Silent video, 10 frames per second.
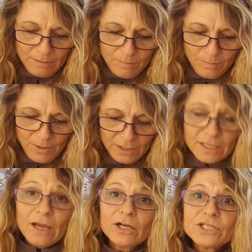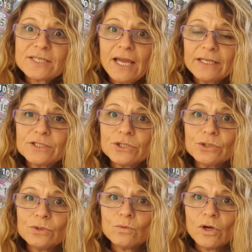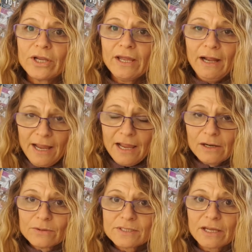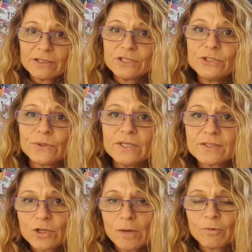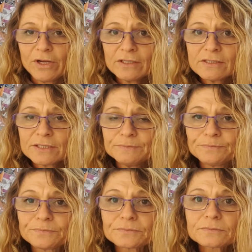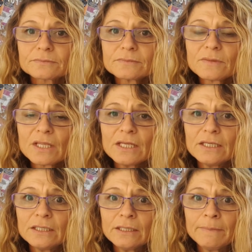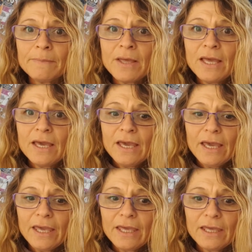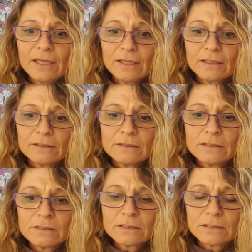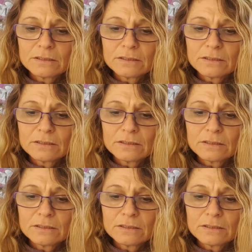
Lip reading: but yeah, I just had to work out how I was going to do it this time around. Yeah, and